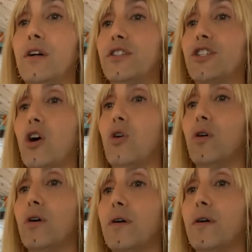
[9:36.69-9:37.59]
So
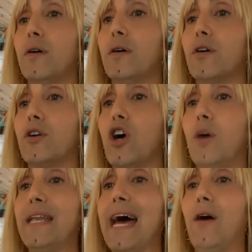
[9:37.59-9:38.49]

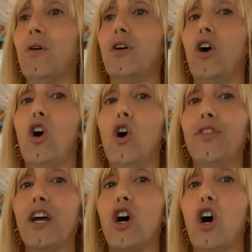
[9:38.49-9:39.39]
comb it out, hold
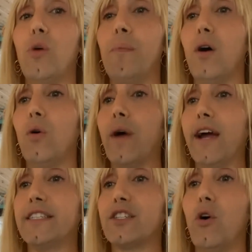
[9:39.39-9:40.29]
the comb where
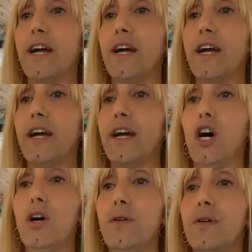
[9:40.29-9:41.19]
it's going to go.